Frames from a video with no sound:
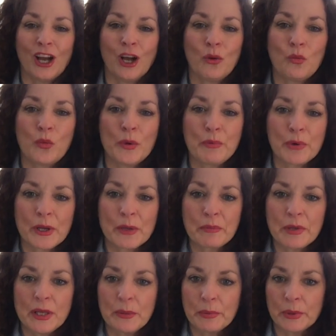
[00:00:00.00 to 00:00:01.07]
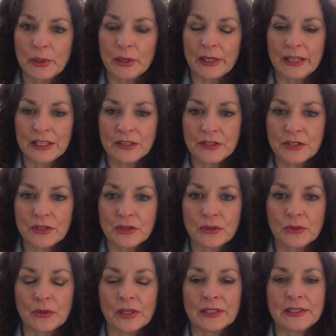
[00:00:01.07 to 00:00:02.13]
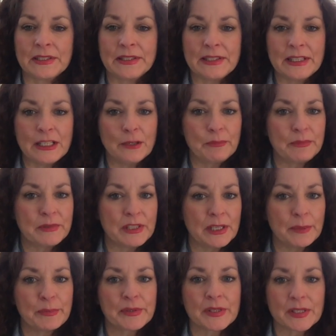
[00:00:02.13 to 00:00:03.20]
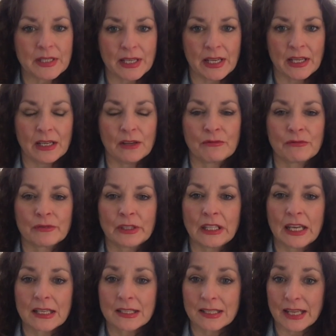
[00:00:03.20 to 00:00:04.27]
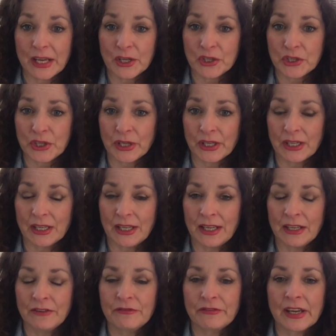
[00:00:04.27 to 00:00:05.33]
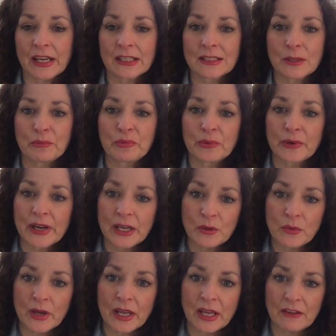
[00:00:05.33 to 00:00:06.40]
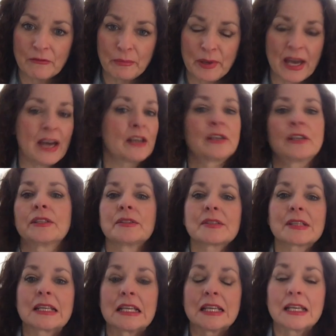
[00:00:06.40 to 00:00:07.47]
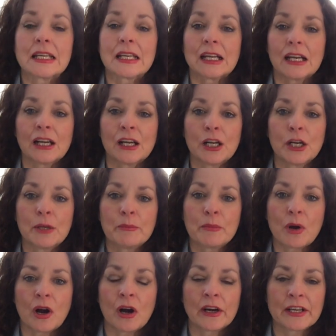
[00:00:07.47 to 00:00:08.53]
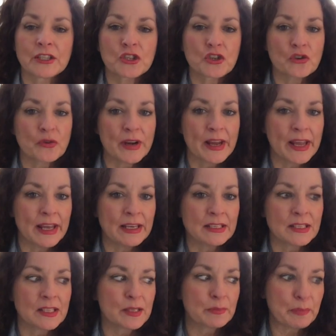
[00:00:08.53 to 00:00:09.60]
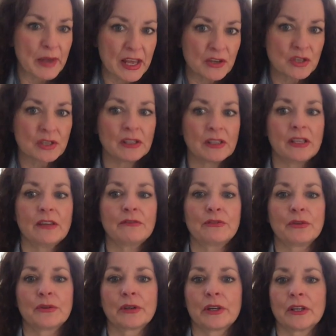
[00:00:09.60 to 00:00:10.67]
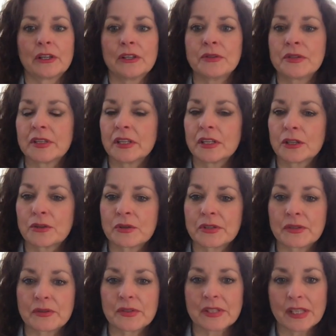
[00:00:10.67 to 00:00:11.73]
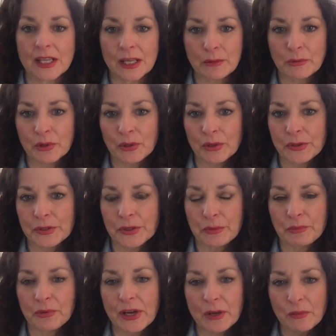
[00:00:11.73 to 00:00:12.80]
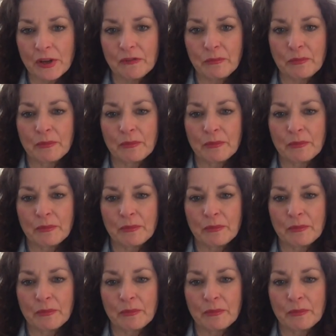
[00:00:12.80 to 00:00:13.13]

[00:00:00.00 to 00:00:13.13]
we bring people into a deep, deep state of relaxation. And in fact, the brainwave patterns are entrained, especially if you're using crystal singing bowls. The brainwave